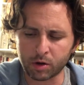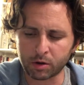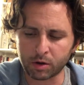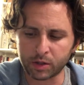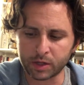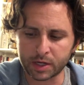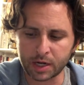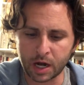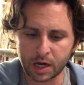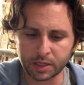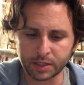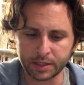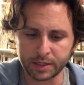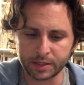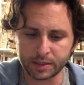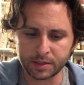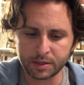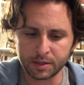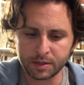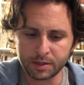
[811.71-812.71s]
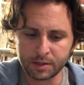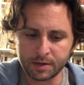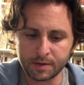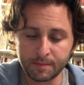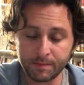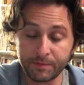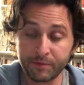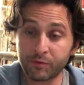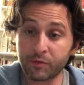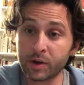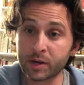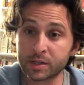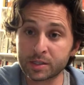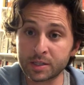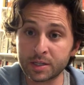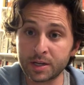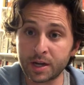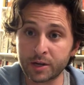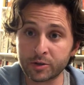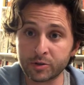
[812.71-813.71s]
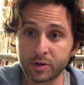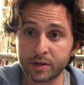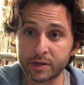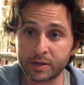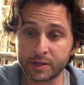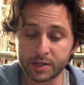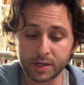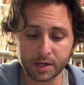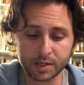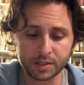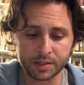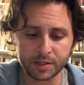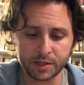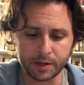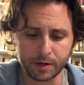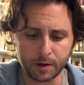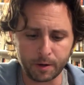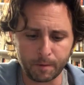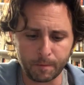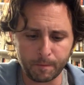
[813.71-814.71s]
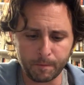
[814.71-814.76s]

on the continent, Frank Sinatra in a tuxedo.